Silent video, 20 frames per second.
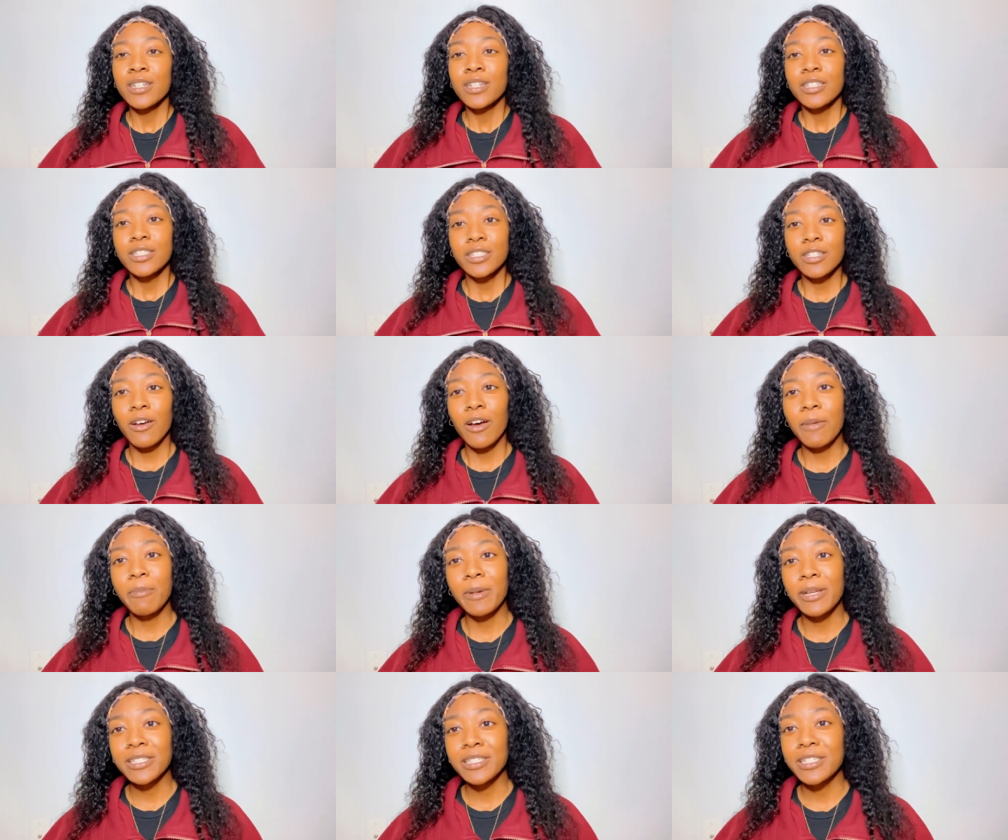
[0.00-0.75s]
so I
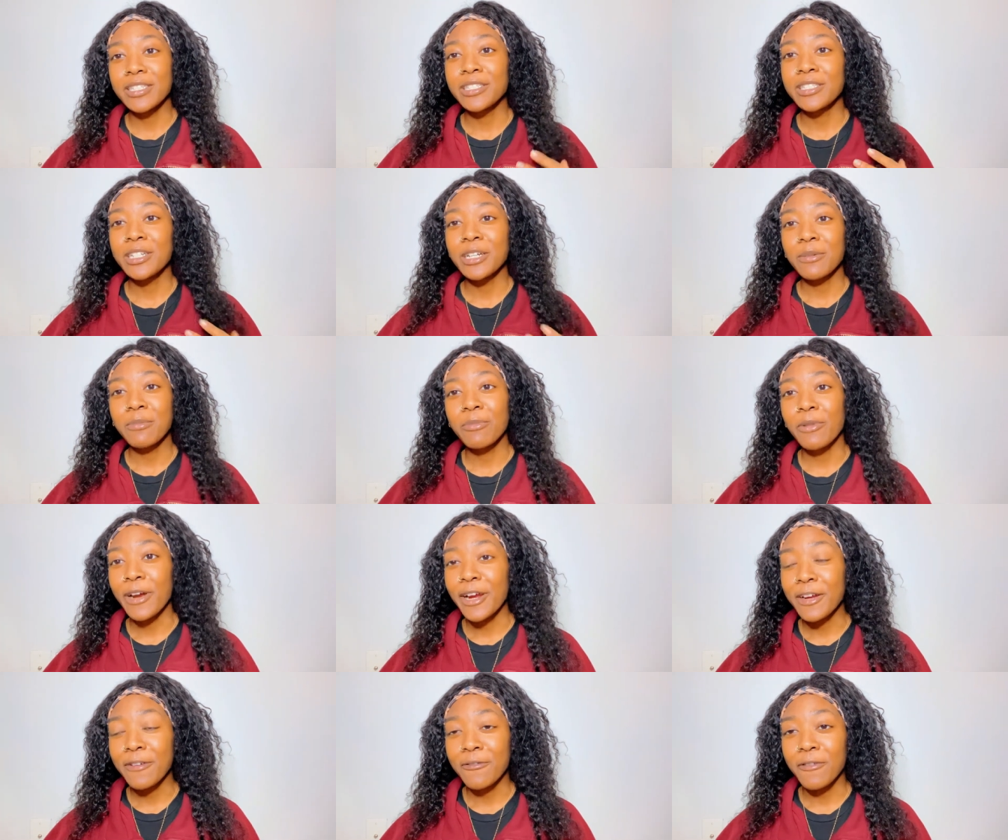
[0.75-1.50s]
basically took a
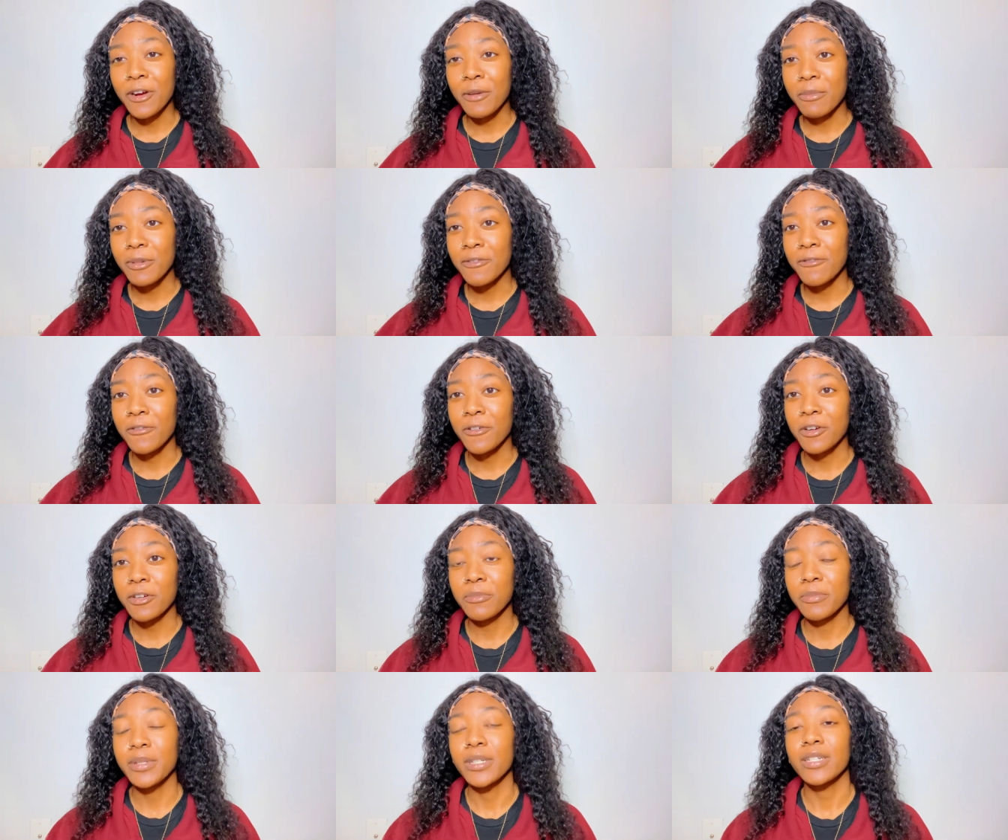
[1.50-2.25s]
break from it
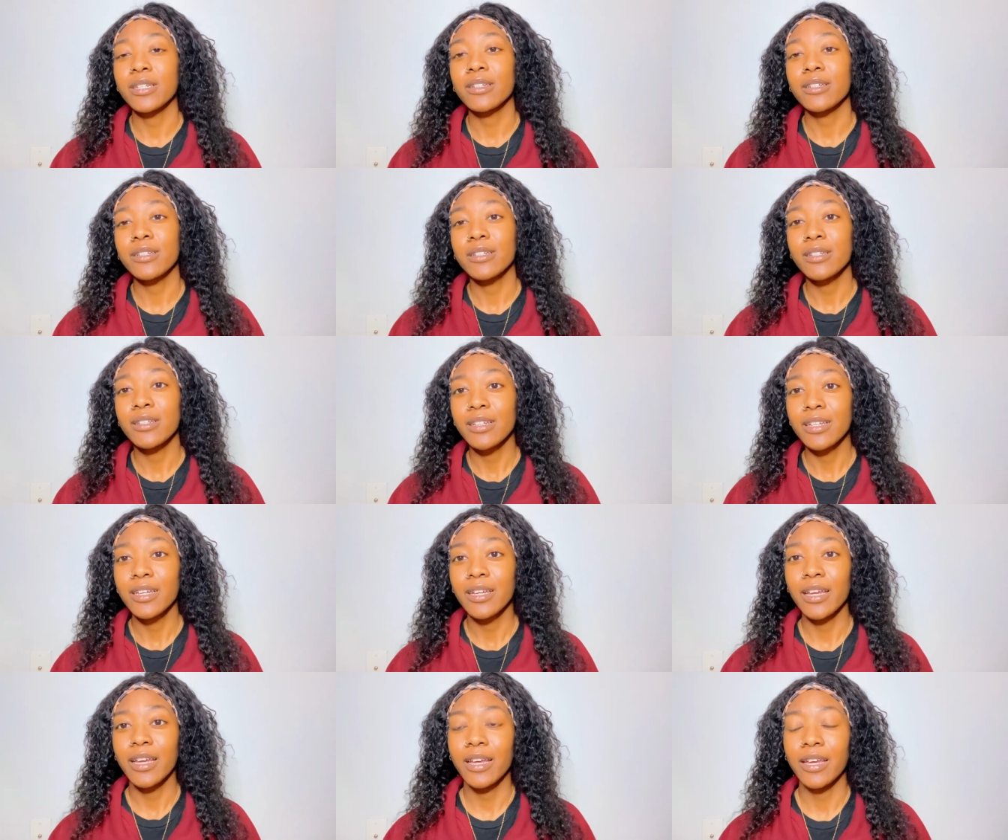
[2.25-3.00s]
for a bit
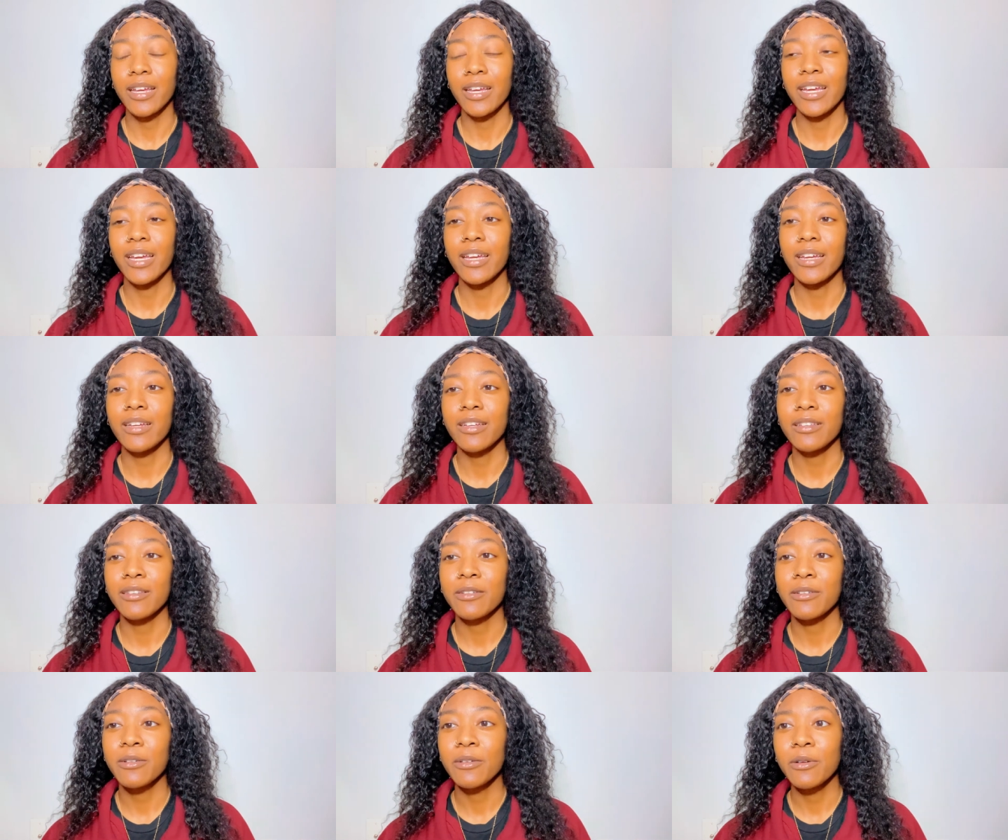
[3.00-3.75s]

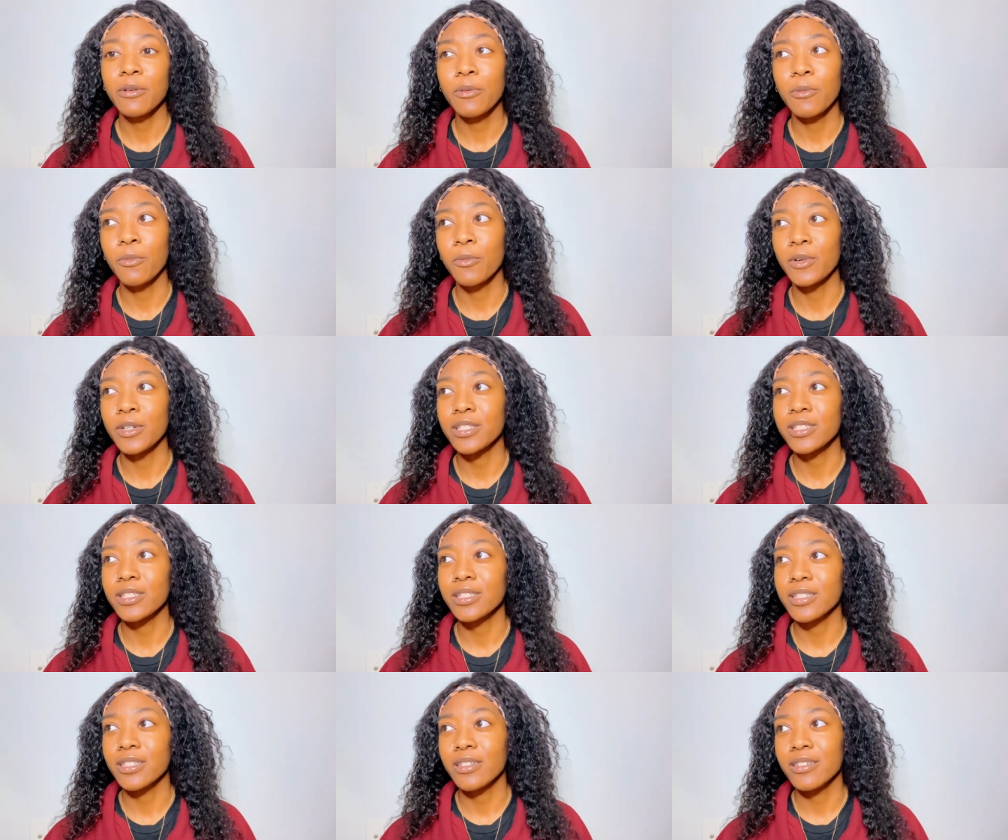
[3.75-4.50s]
and
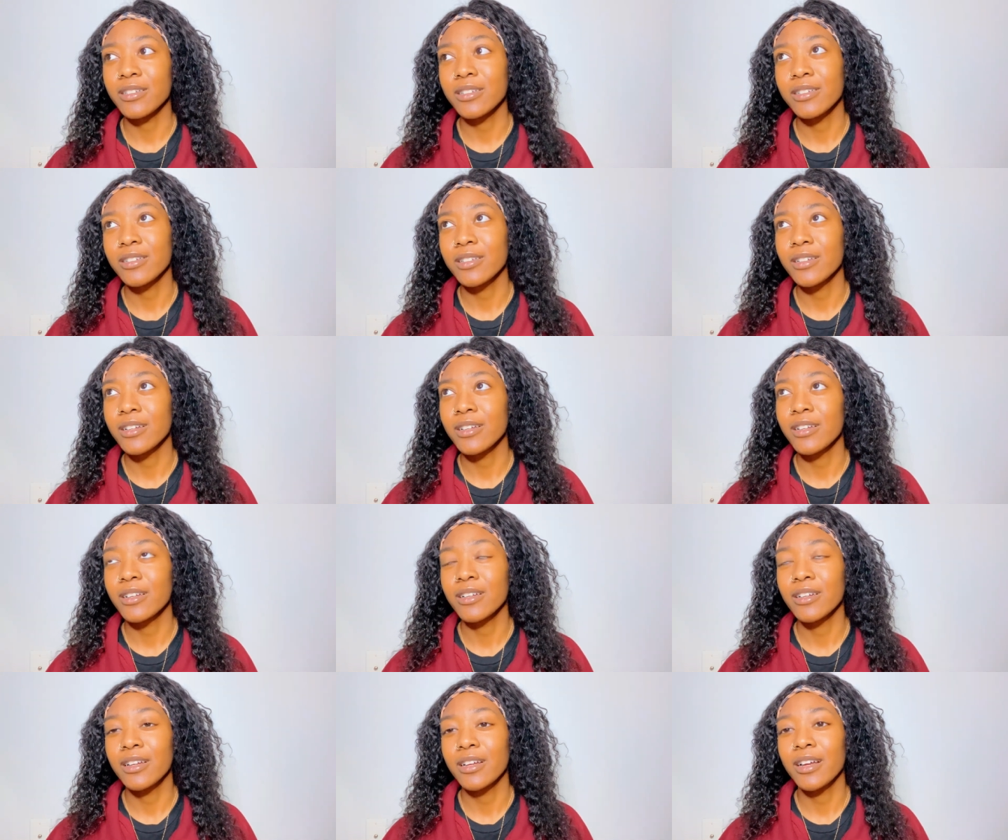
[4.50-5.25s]
once
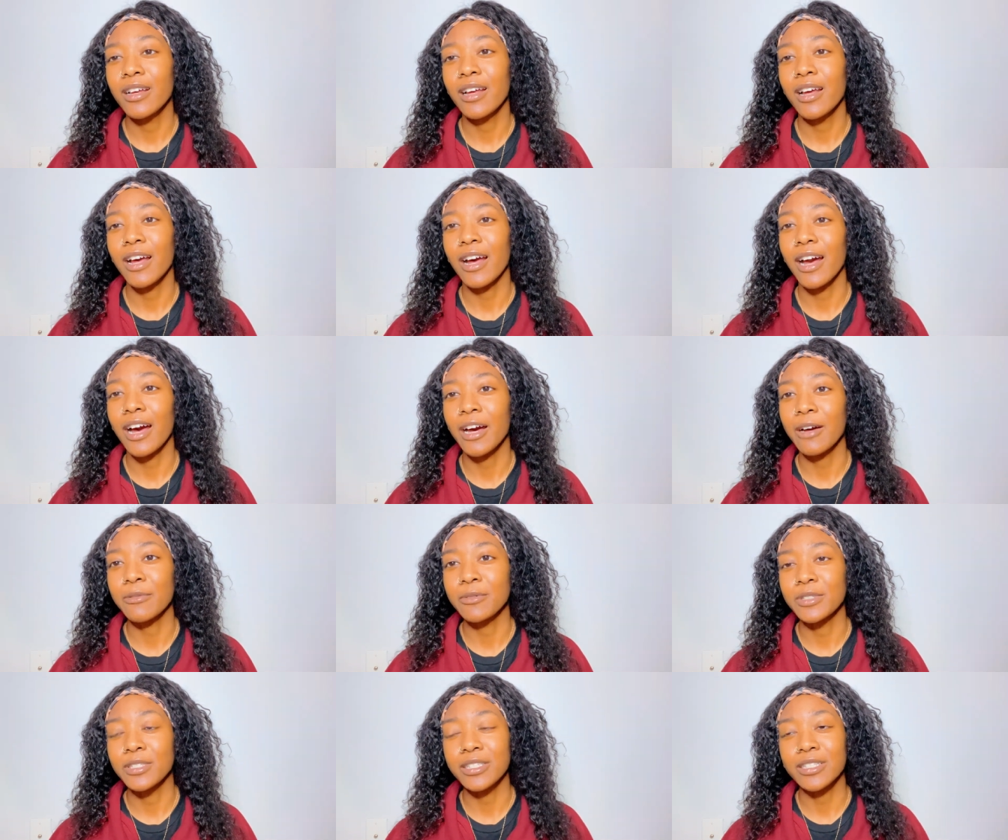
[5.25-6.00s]
I
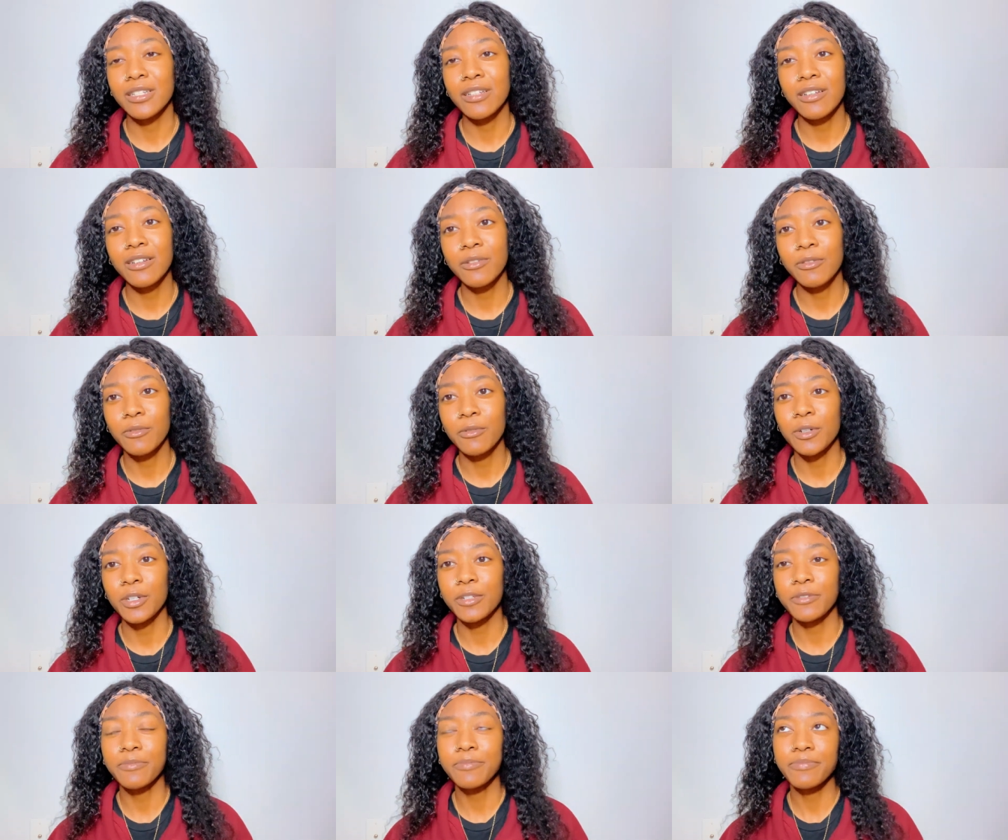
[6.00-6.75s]
was
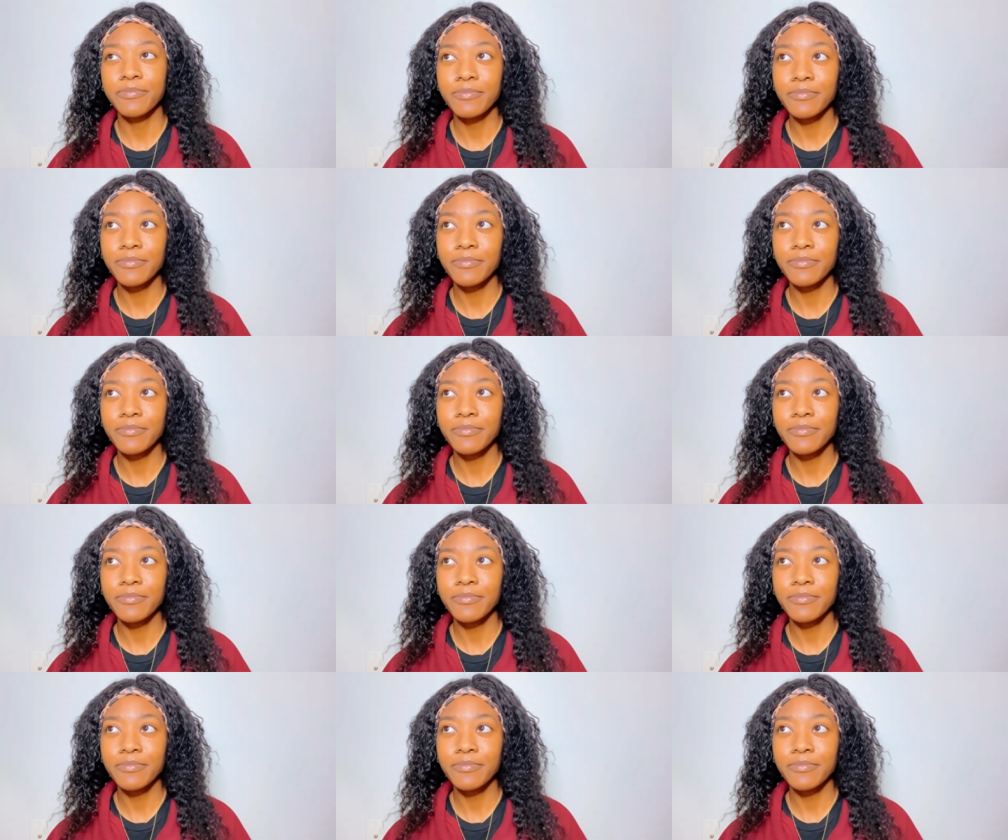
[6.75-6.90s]
well